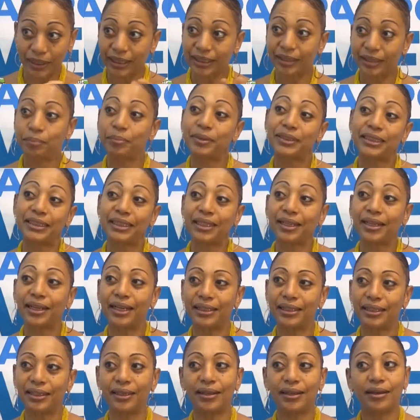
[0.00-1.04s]
In a particular
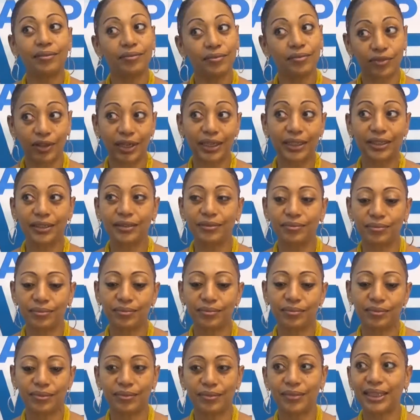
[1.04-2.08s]
year,
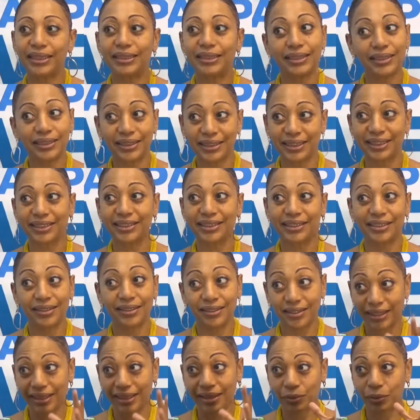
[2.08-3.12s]
1960
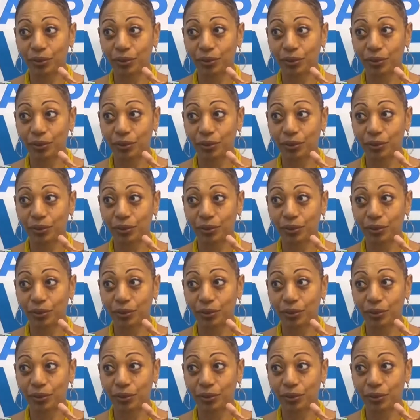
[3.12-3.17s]
year,